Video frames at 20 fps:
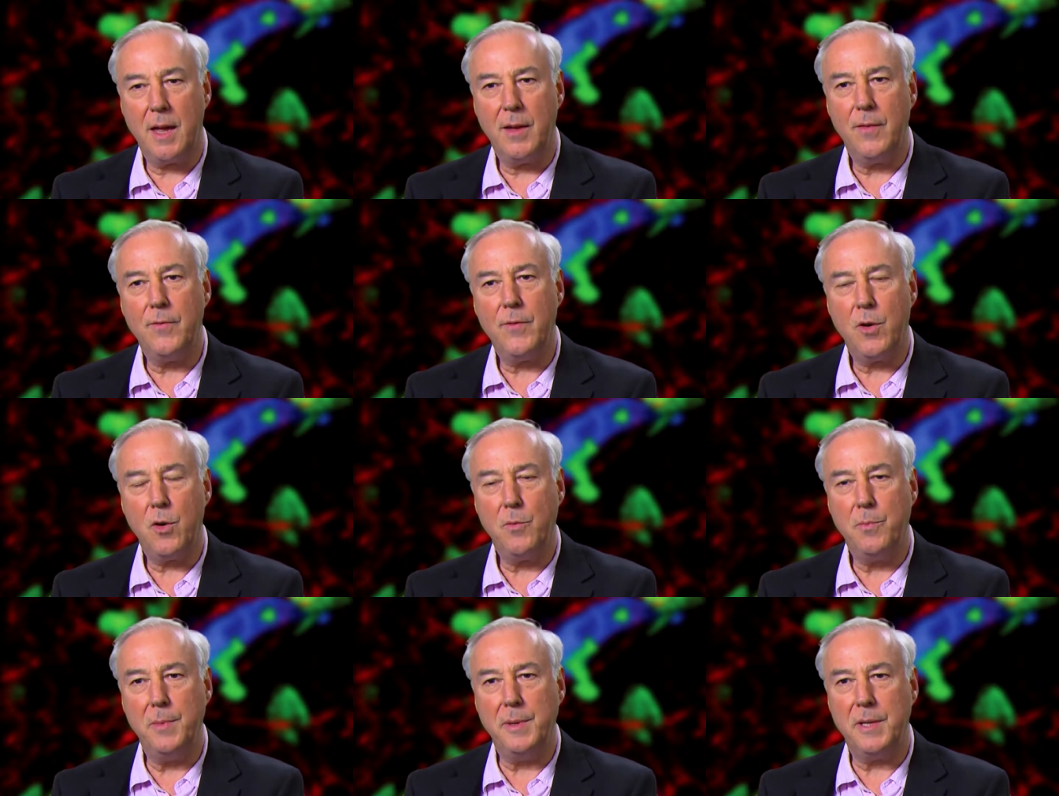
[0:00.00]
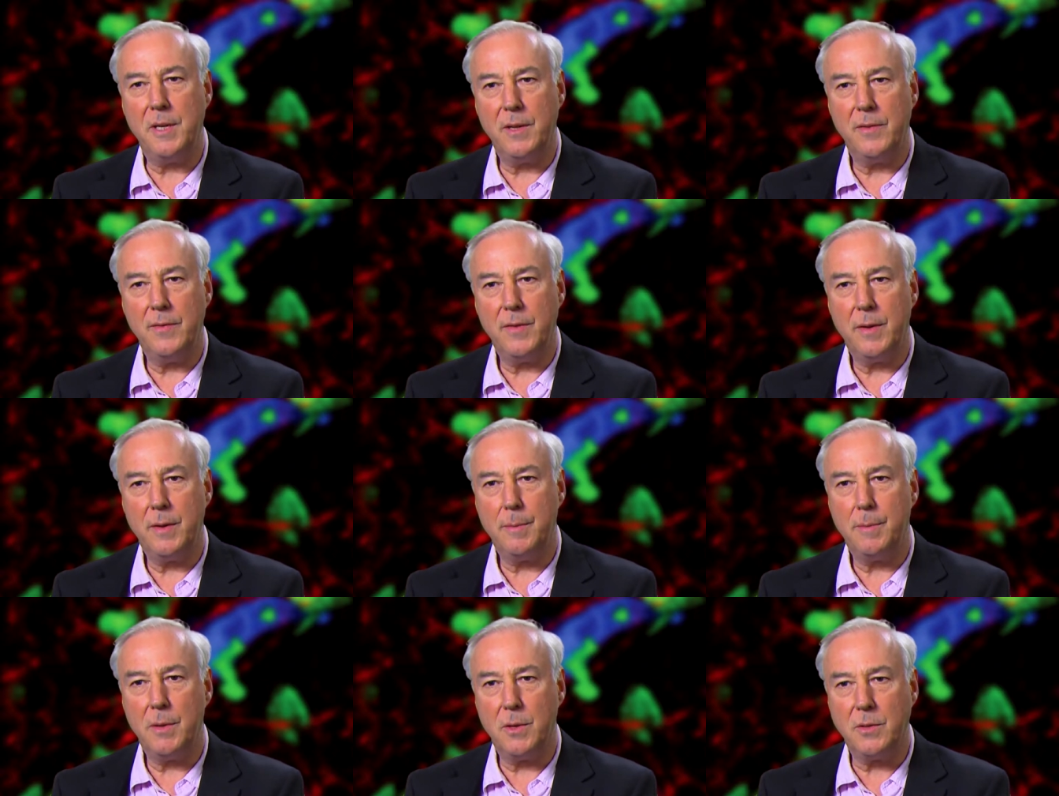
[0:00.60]
involvement of the
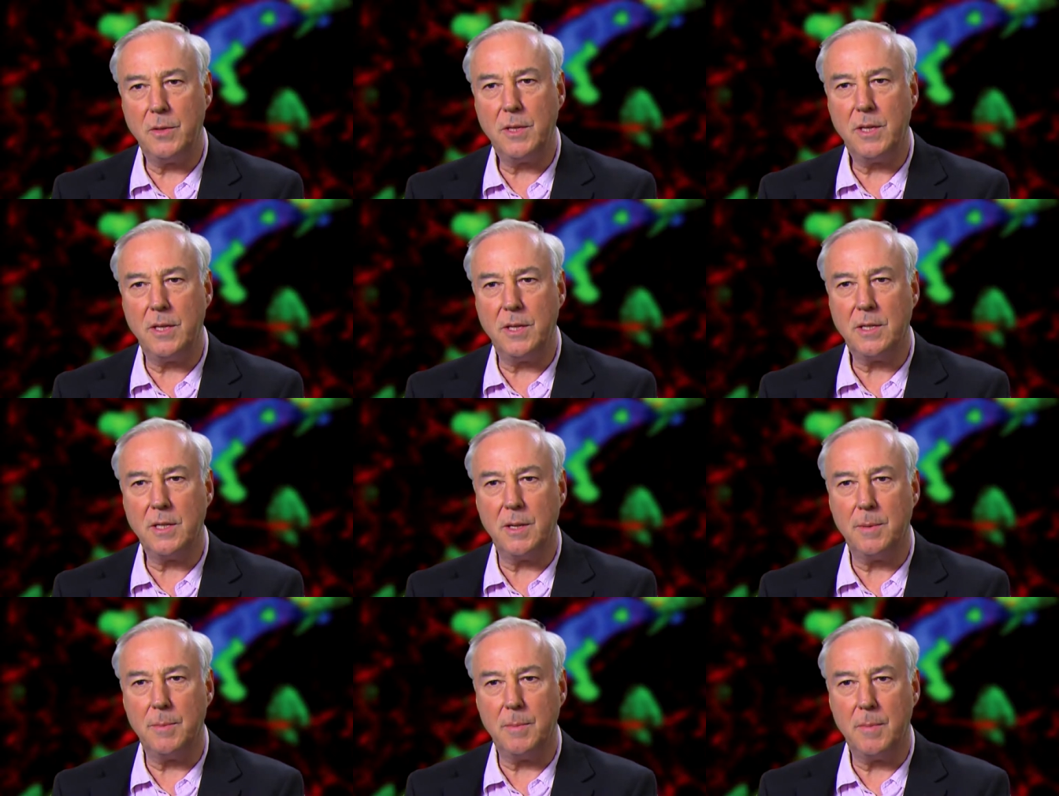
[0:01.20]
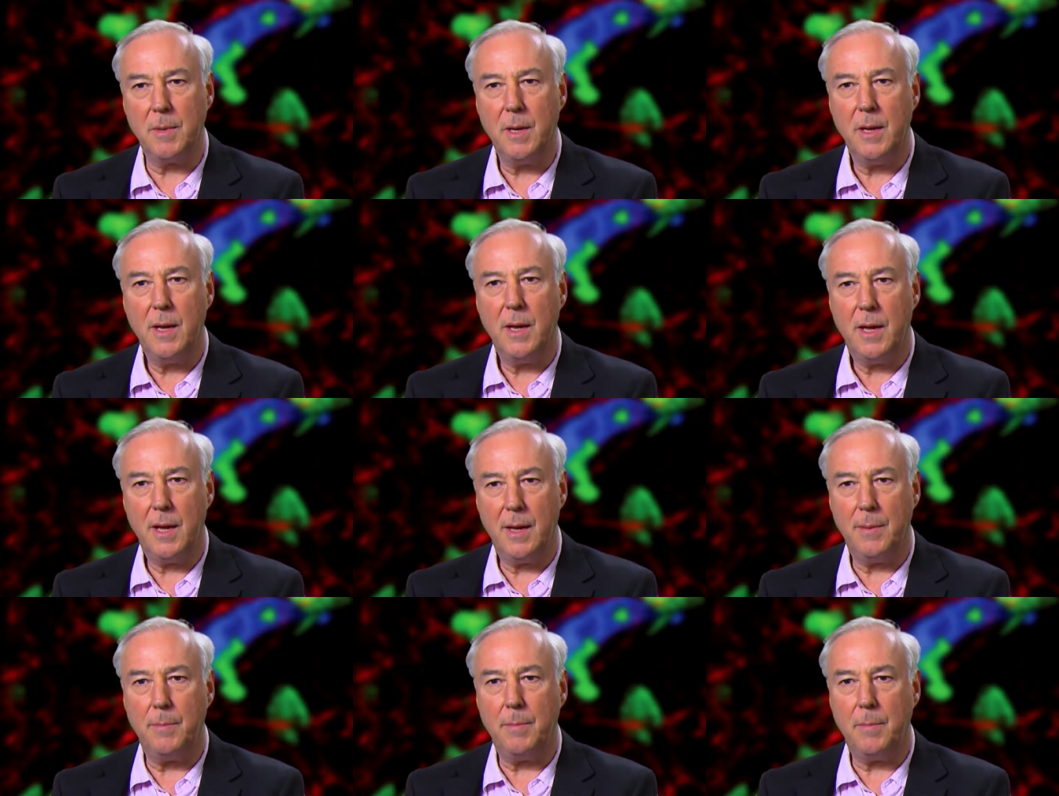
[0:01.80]
immune system
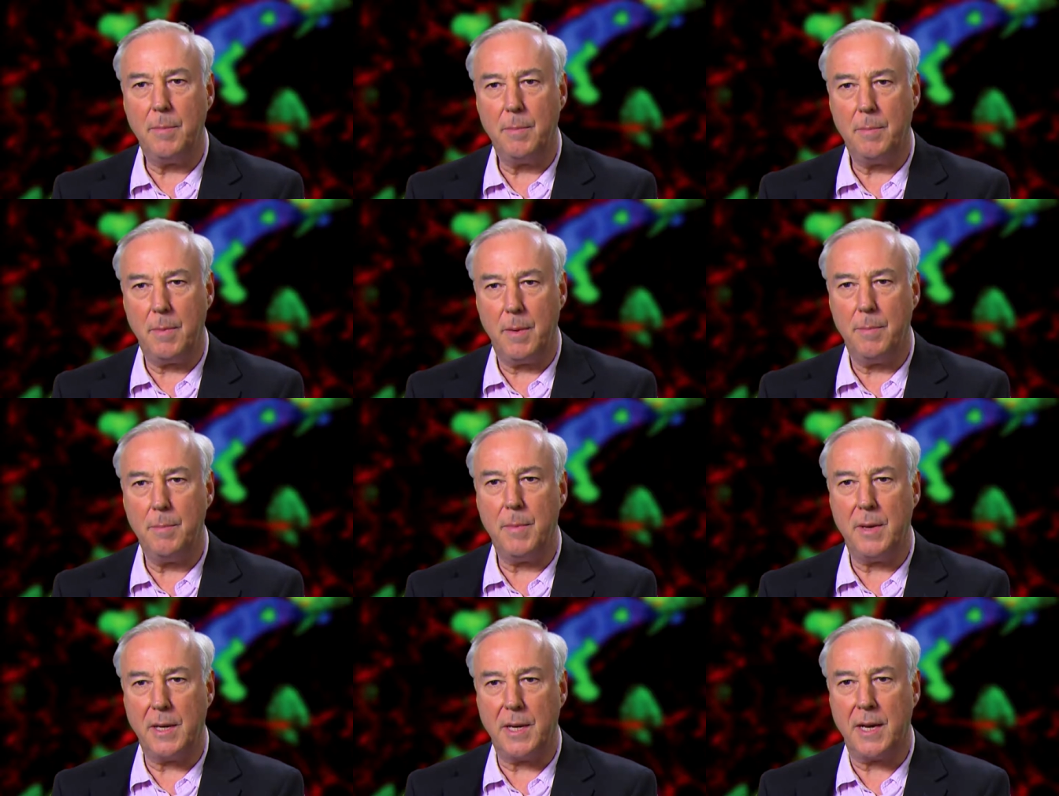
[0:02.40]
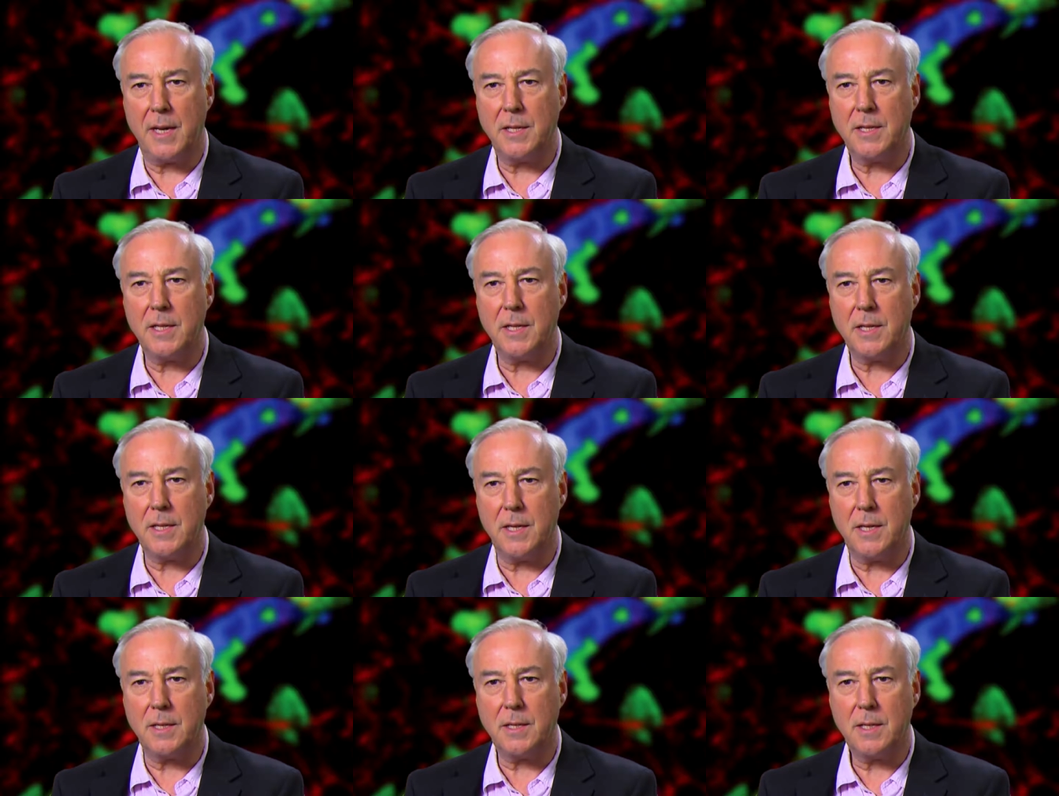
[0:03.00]
in
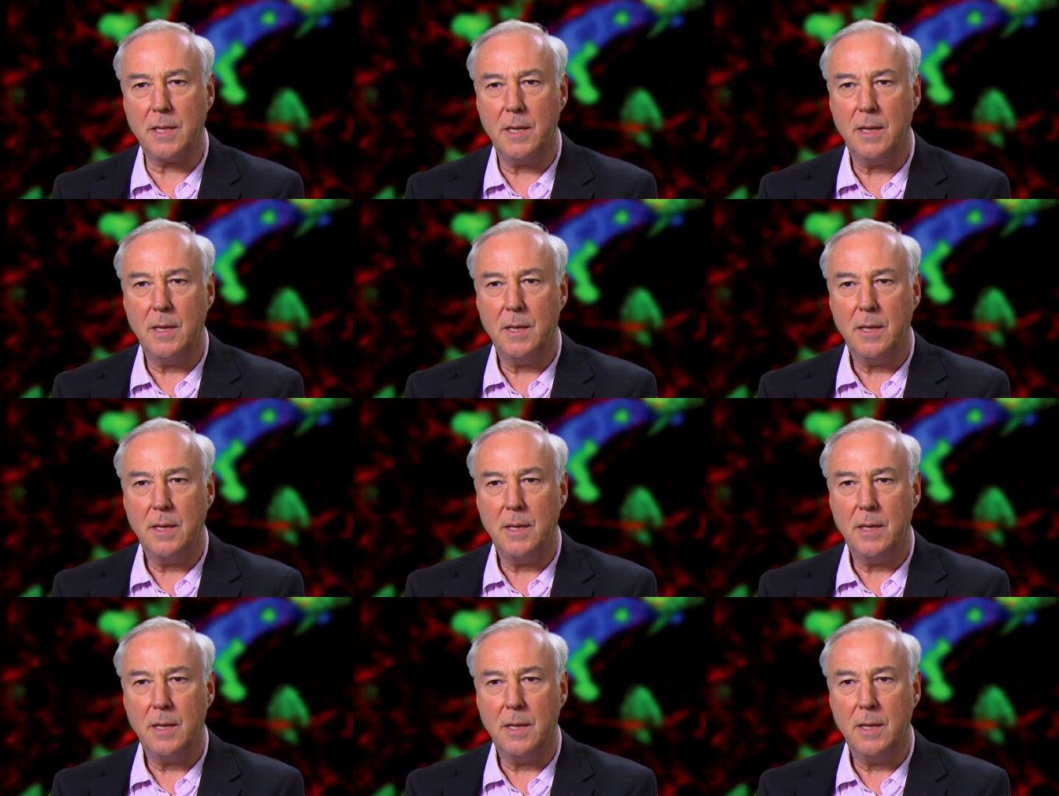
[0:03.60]
metastasis.